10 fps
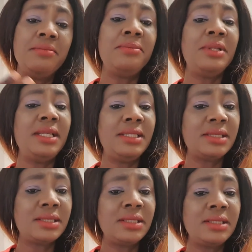
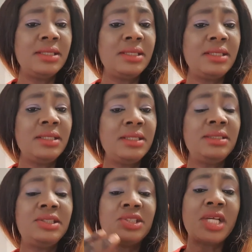Please
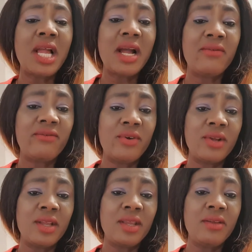try and
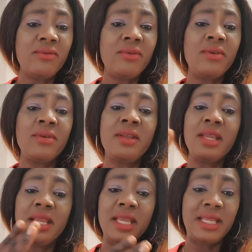forgive
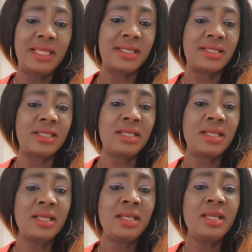Ernest
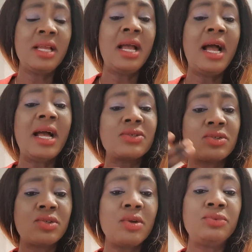and
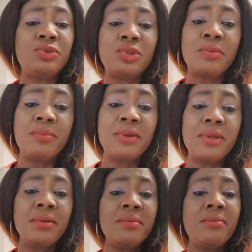stop
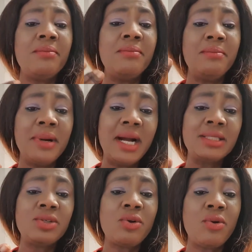dropping
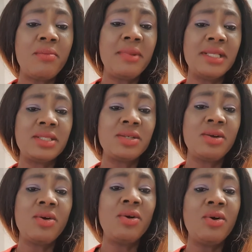bad comments
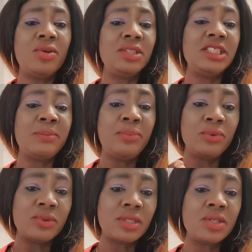on his
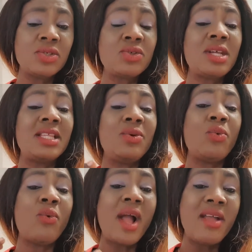post, so that the
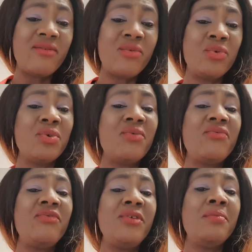wife will not
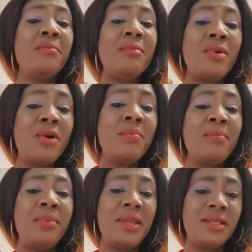feel more
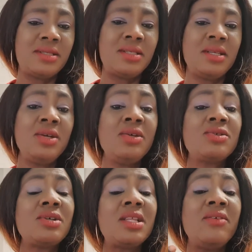pains,
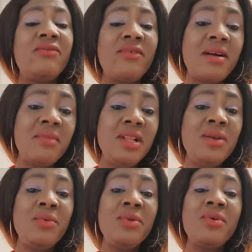so that the family
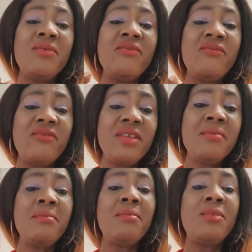will not feel
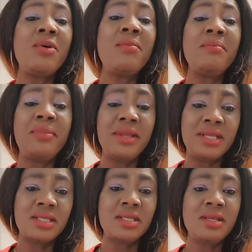more
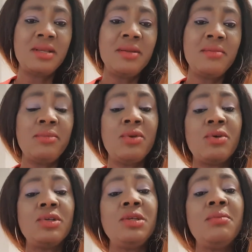pains.
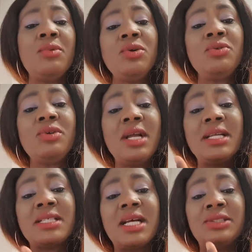Because the more you
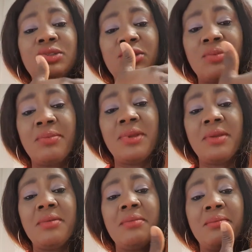guys are
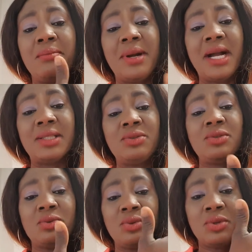dropping bad
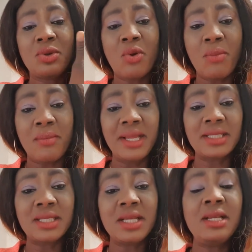
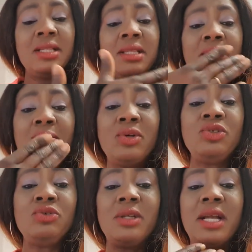comments, the more
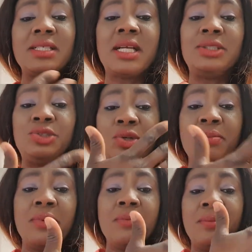you guys are
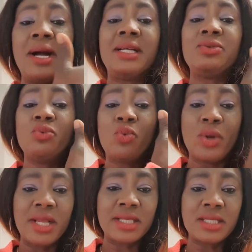dropping bad
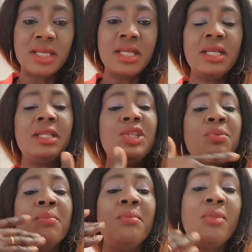words, the
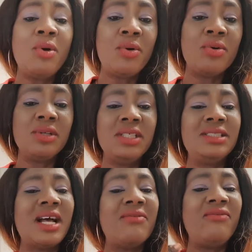more
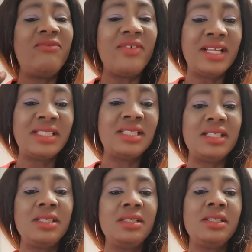is
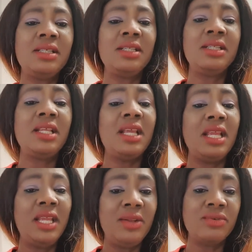affecting the
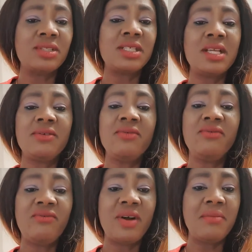innocent
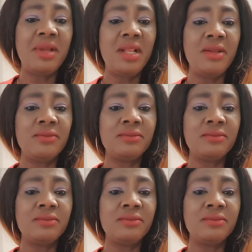family.